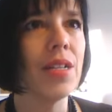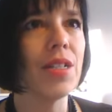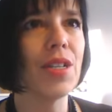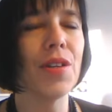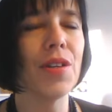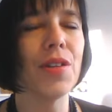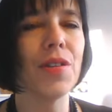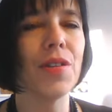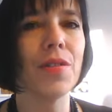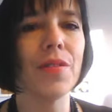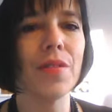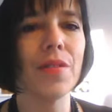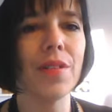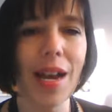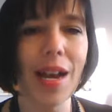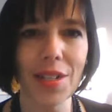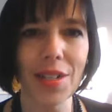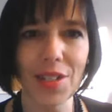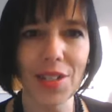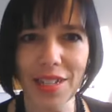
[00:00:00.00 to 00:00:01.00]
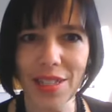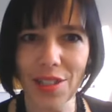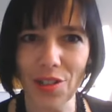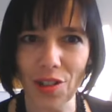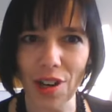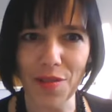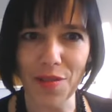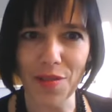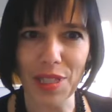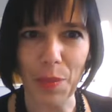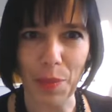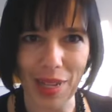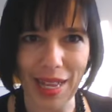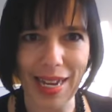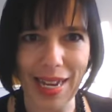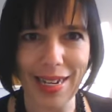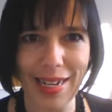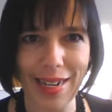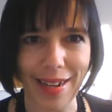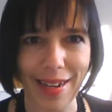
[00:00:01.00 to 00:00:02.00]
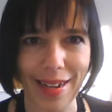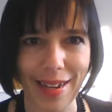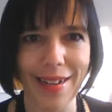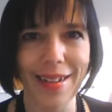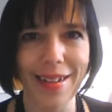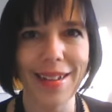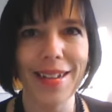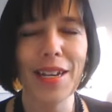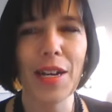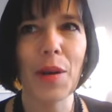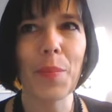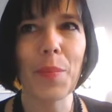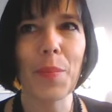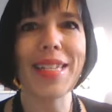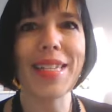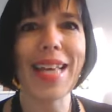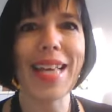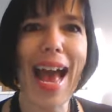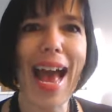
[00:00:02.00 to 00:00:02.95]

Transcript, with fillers: to not just start with the planning, but to